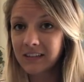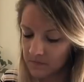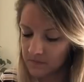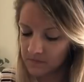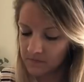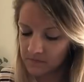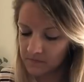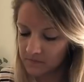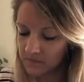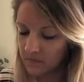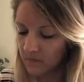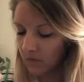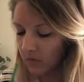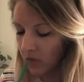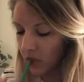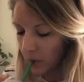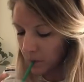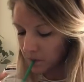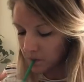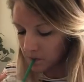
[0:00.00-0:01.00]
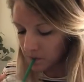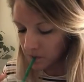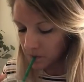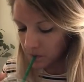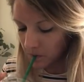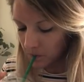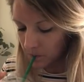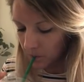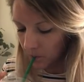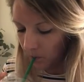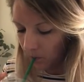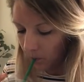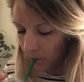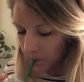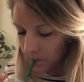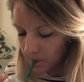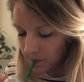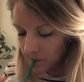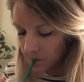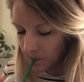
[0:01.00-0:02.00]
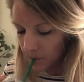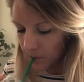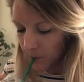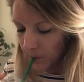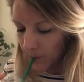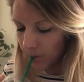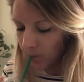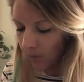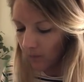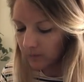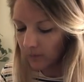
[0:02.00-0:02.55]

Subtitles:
[no speech]